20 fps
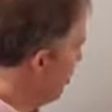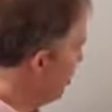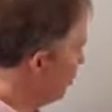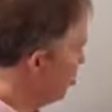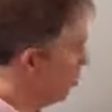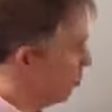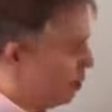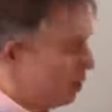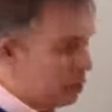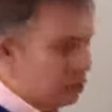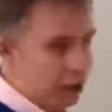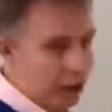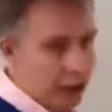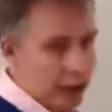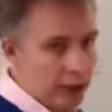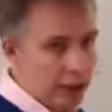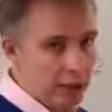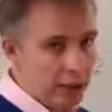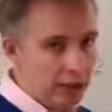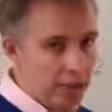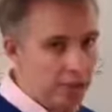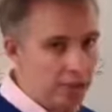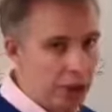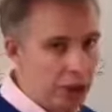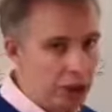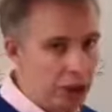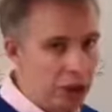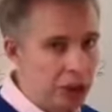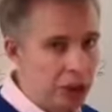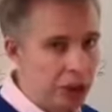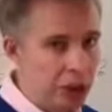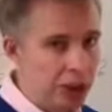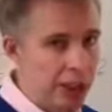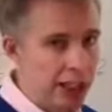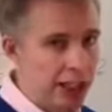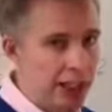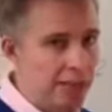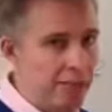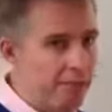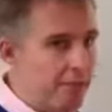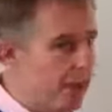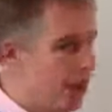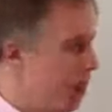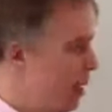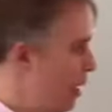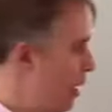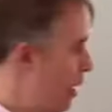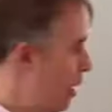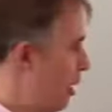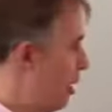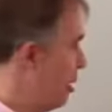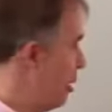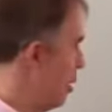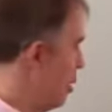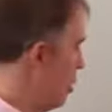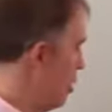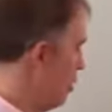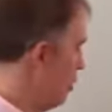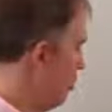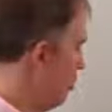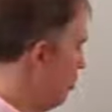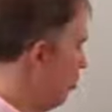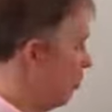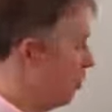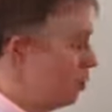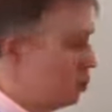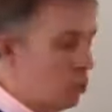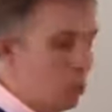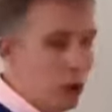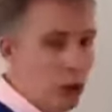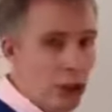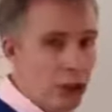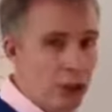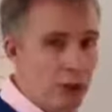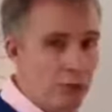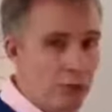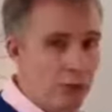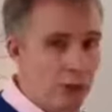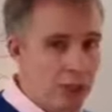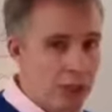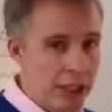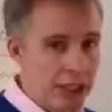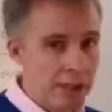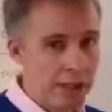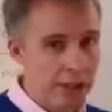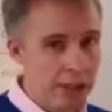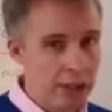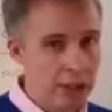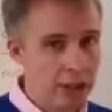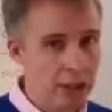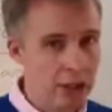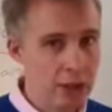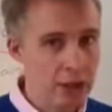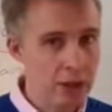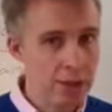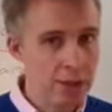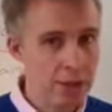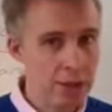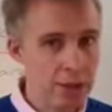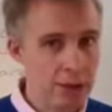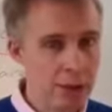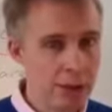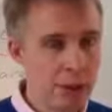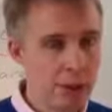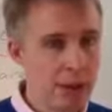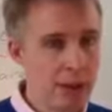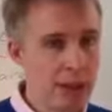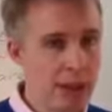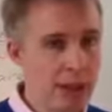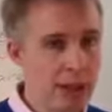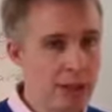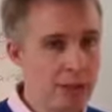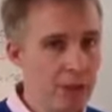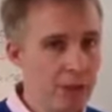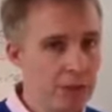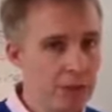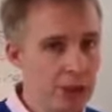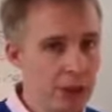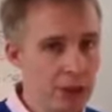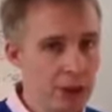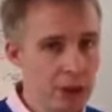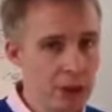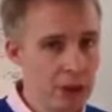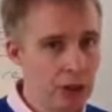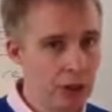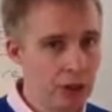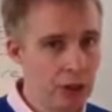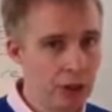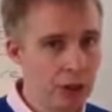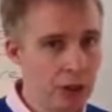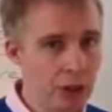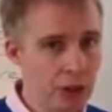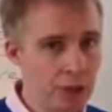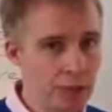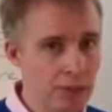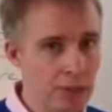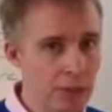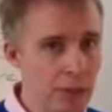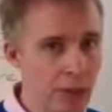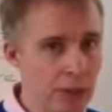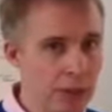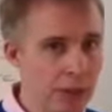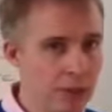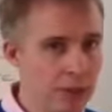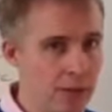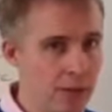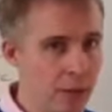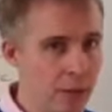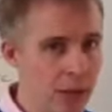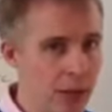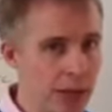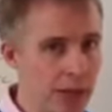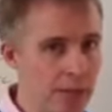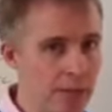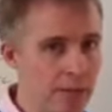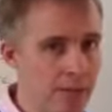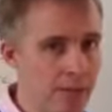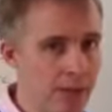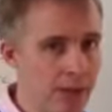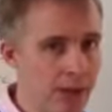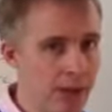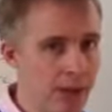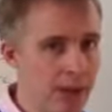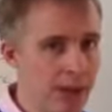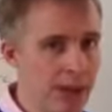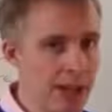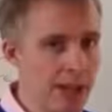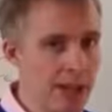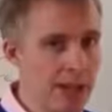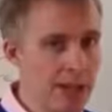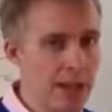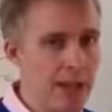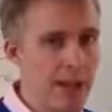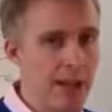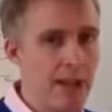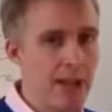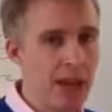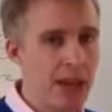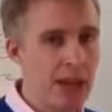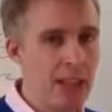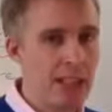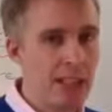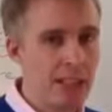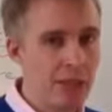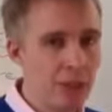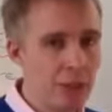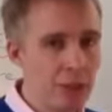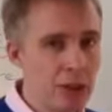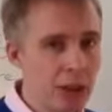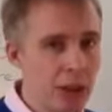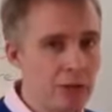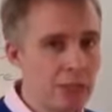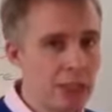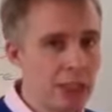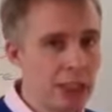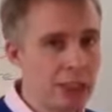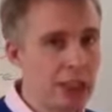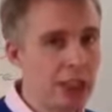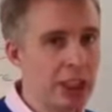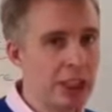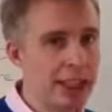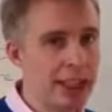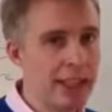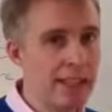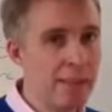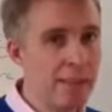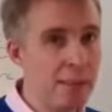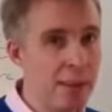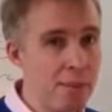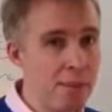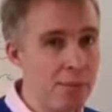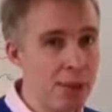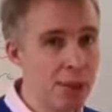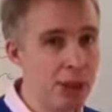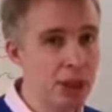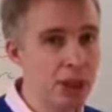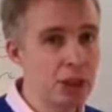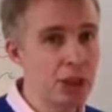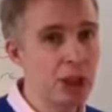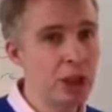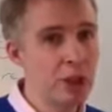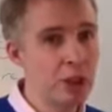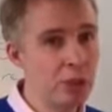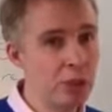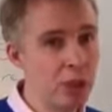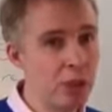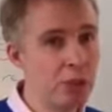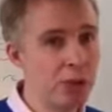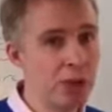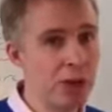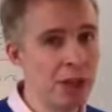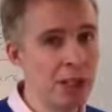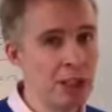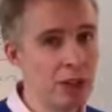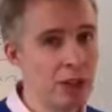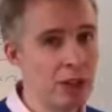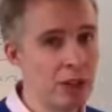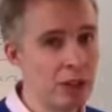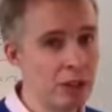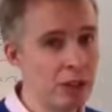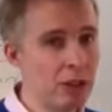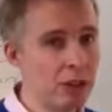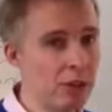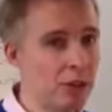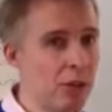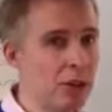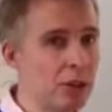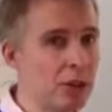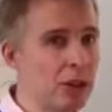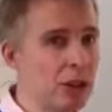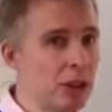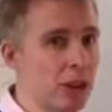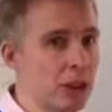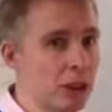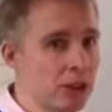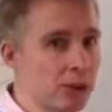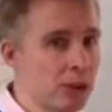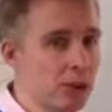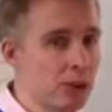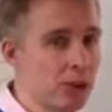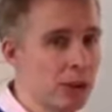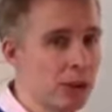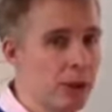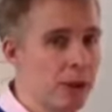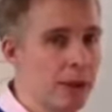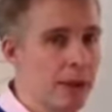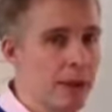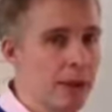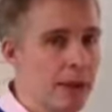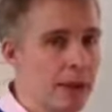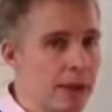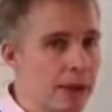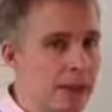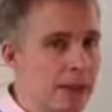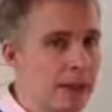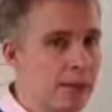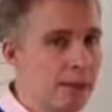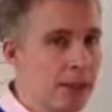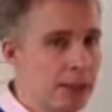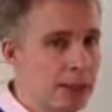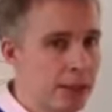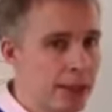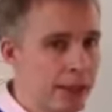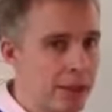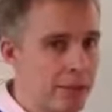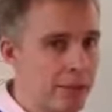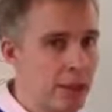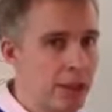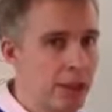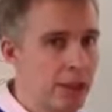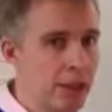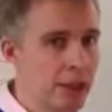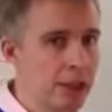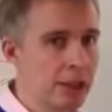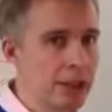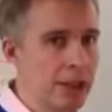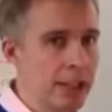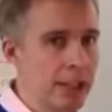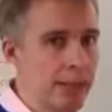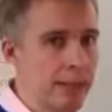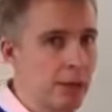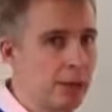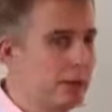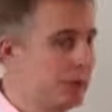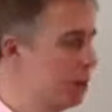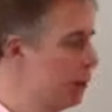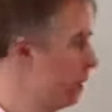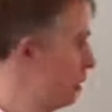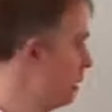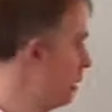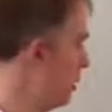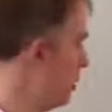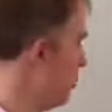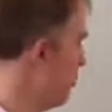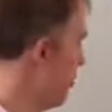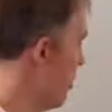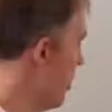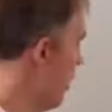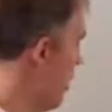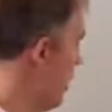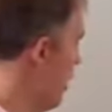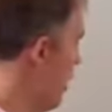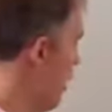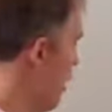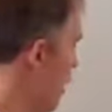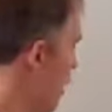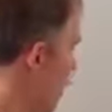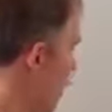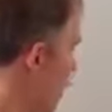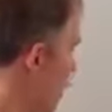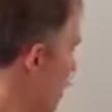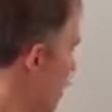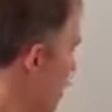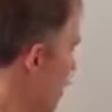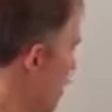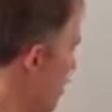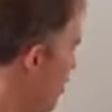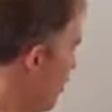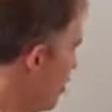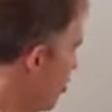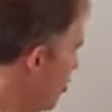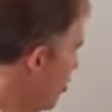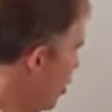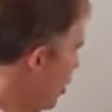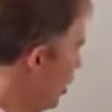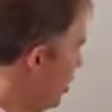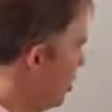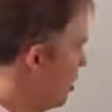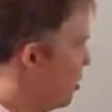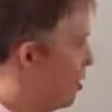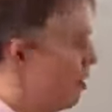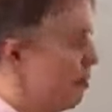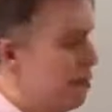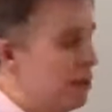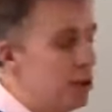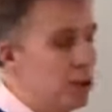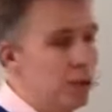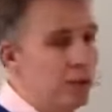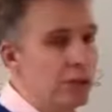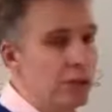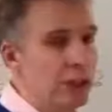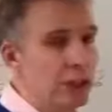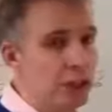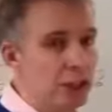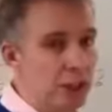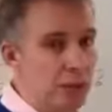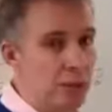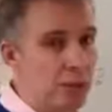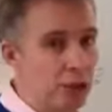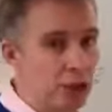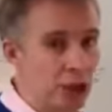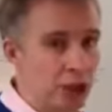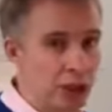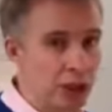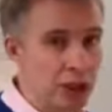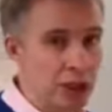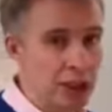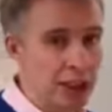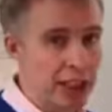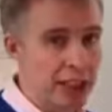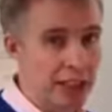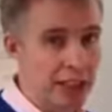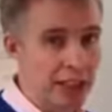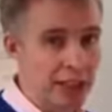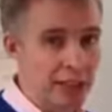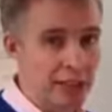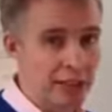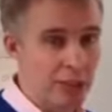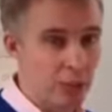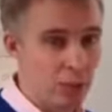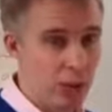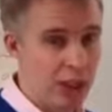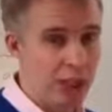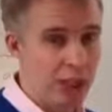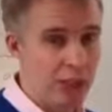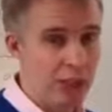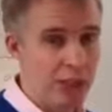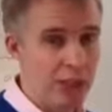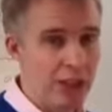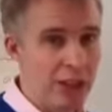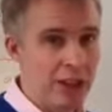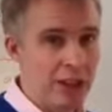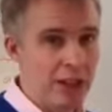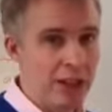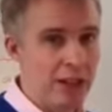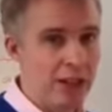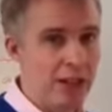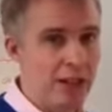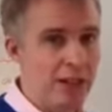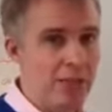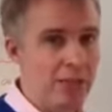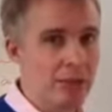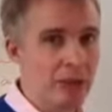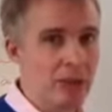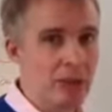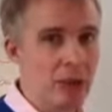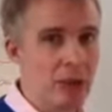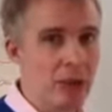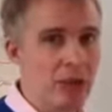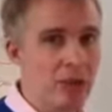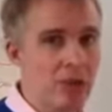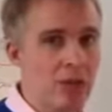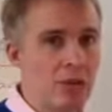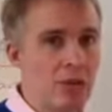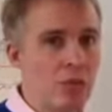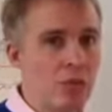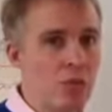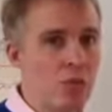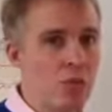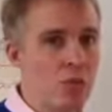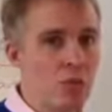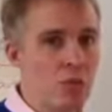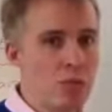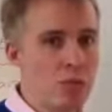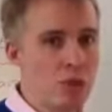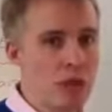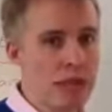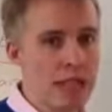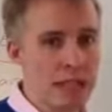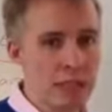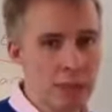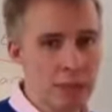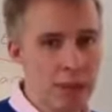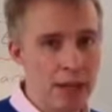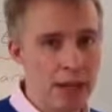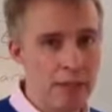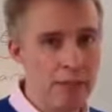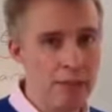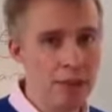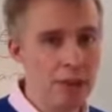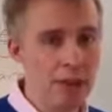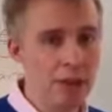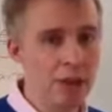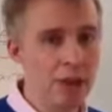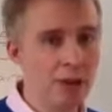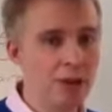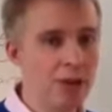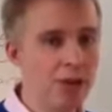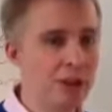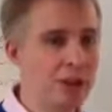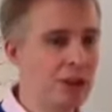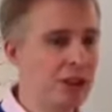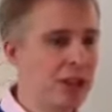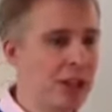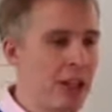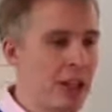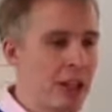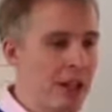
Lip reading: is to recycle as much as you can. Cardboard as well, keep that separate. If you're producing a lot of cardboard, then that sometimes actually can even be purchased from you. That's a good commodity, cardboard. It depends how the market is at any moment in time. The second tip is obviously just to produce less waste. So less paper in the office,